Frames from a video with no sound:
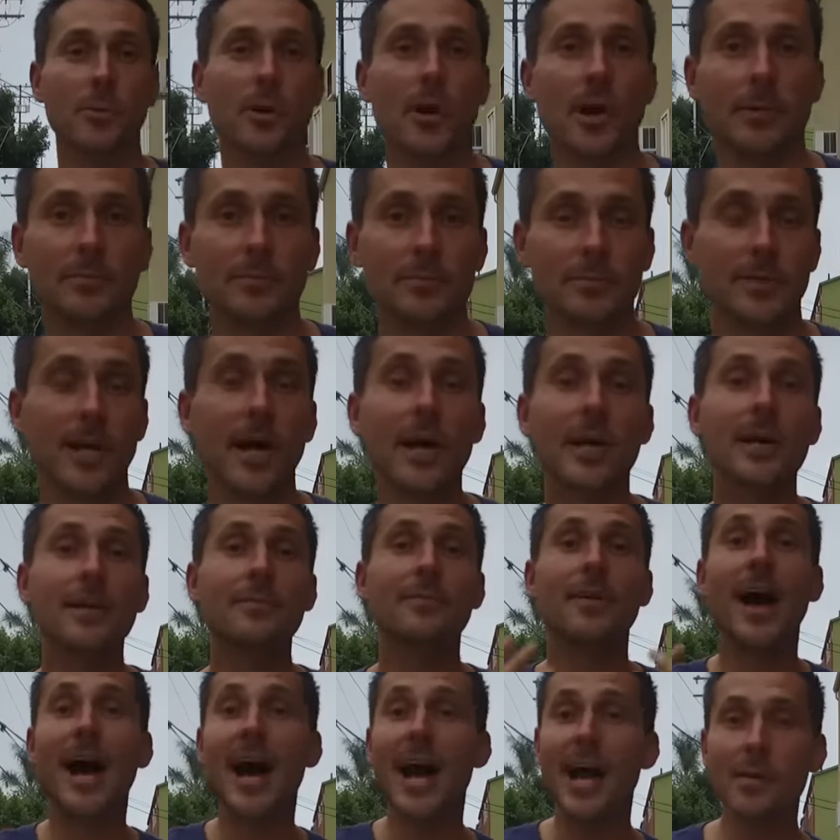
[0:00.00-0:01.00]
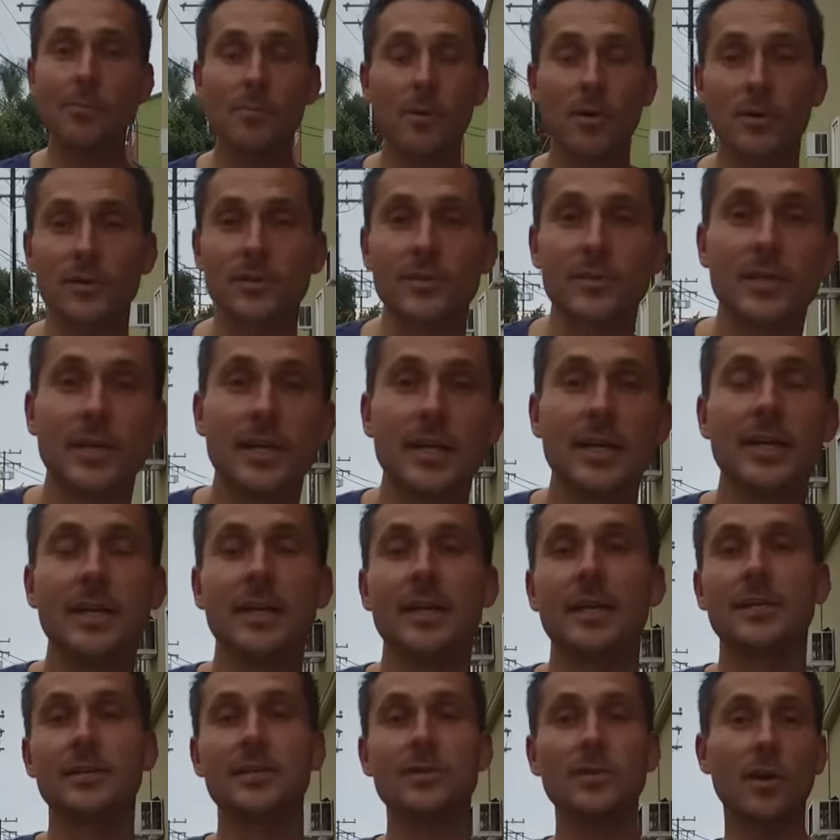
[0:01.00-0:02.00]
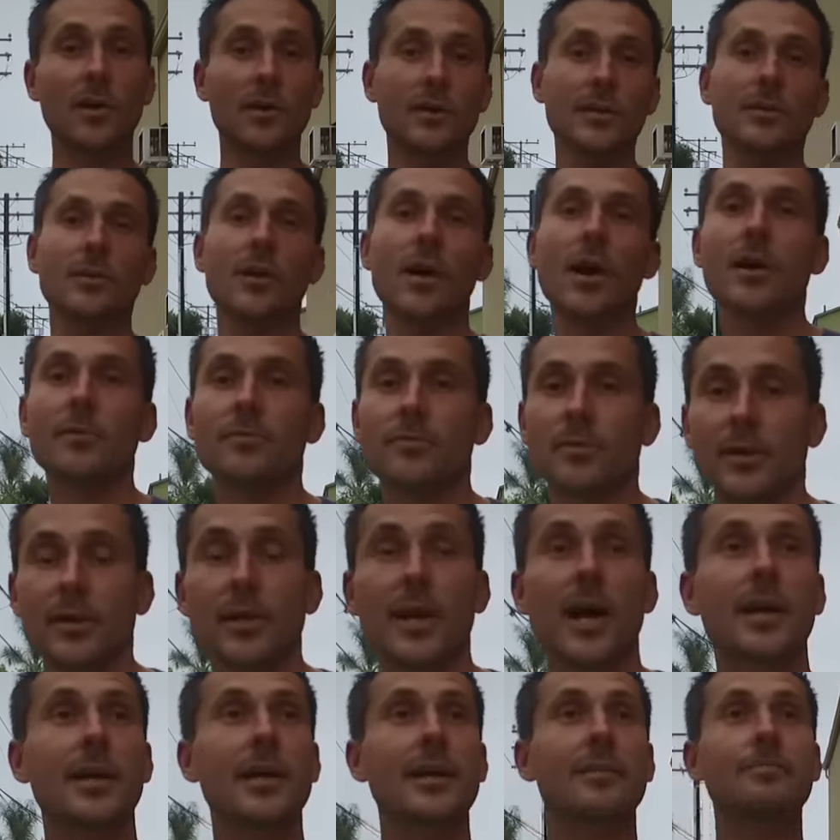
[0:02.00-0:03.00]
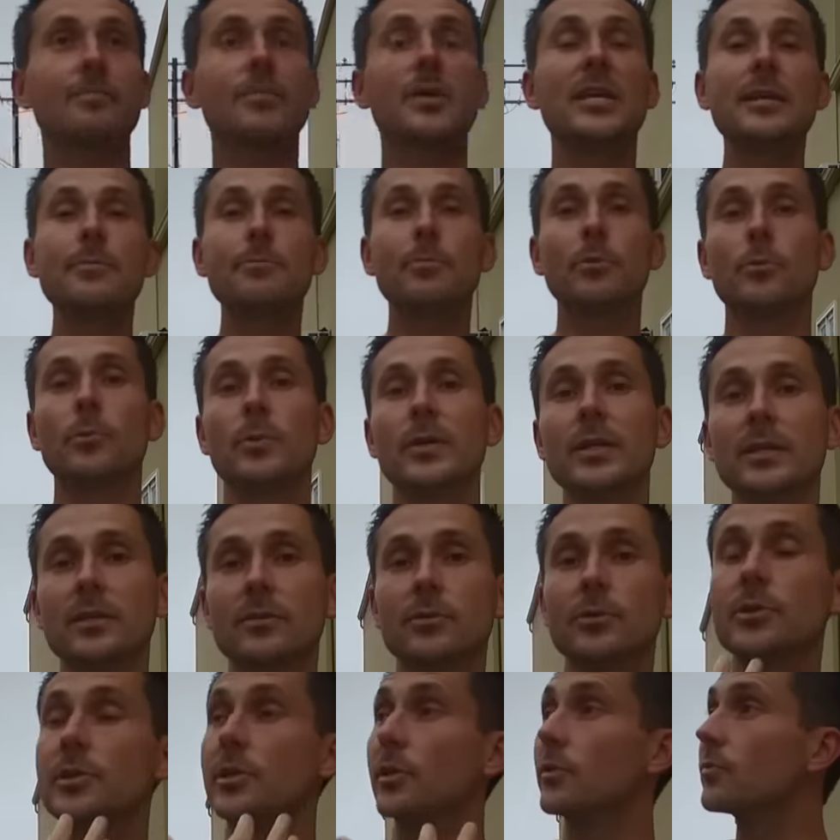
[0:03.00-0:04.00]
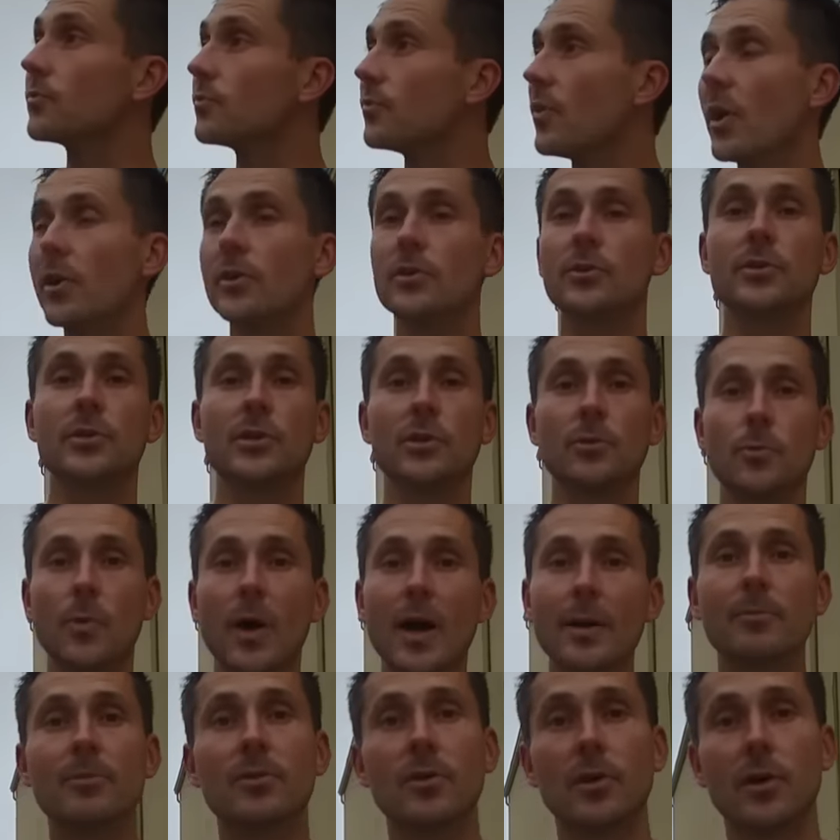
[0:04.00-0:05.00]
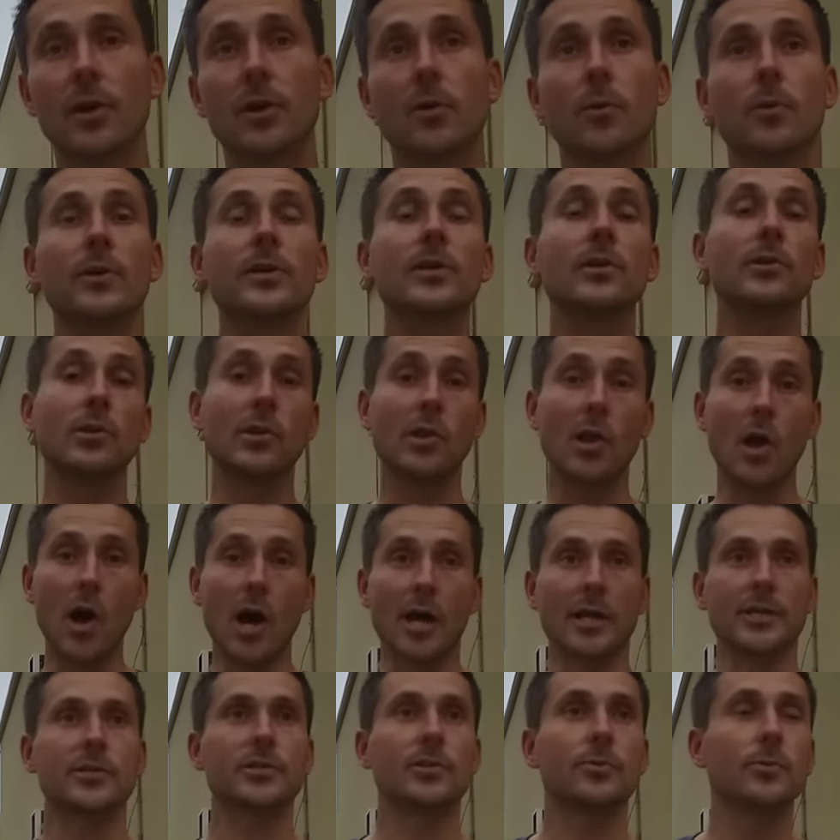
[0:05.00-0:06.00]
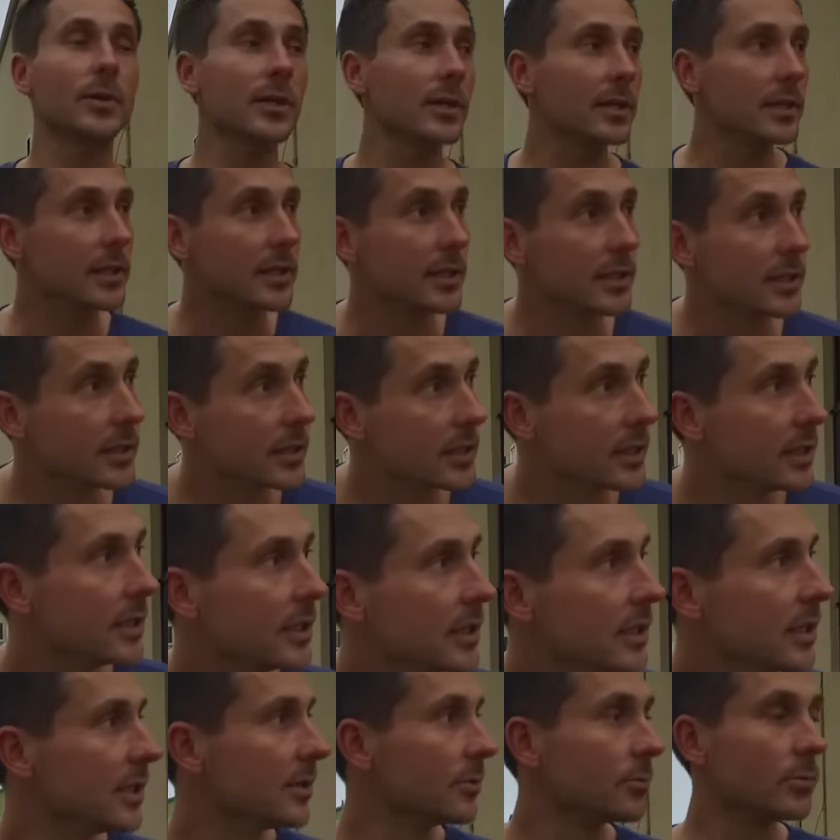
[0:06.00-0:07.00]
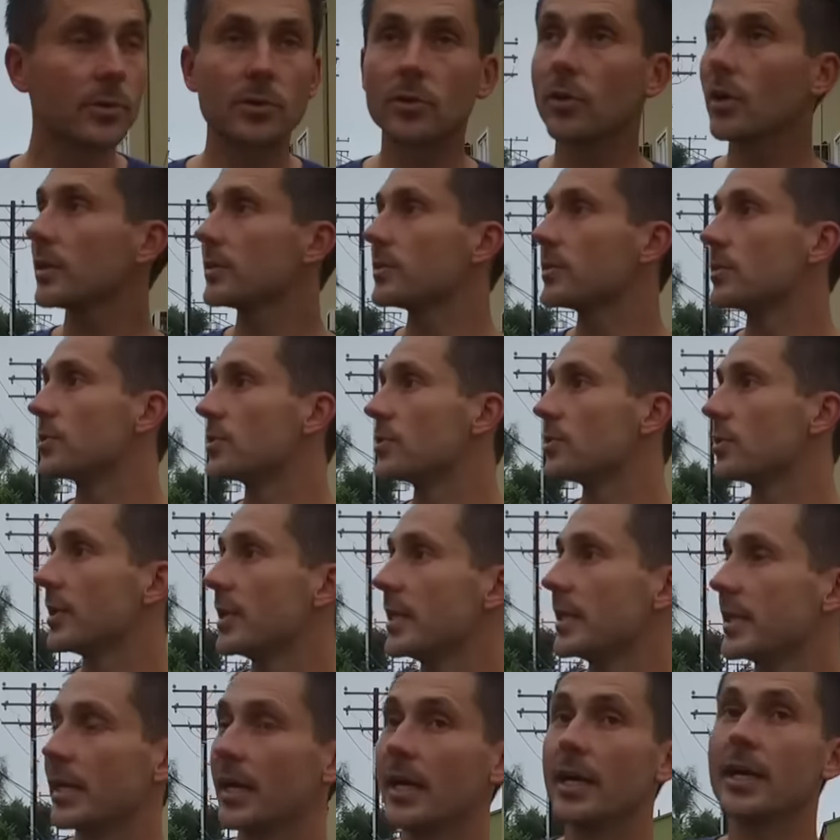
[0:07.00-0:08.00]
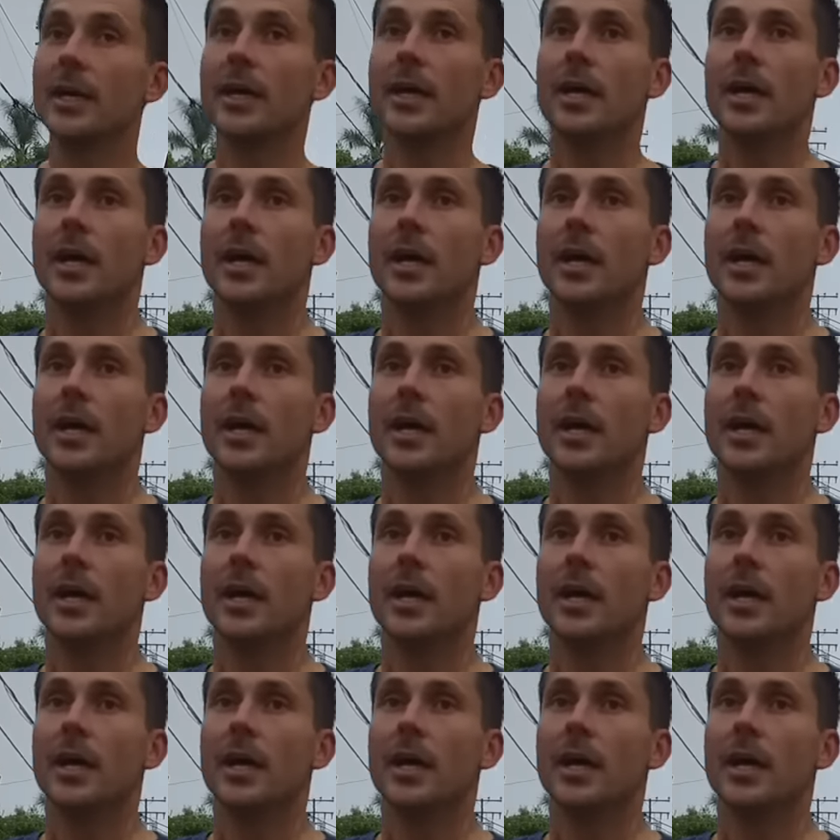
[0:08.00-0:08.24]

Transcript: problem. Not enough eyeballs saw your offer. Not enough people went through your funnel, your webinar, or your launch. So we'll cross the street here.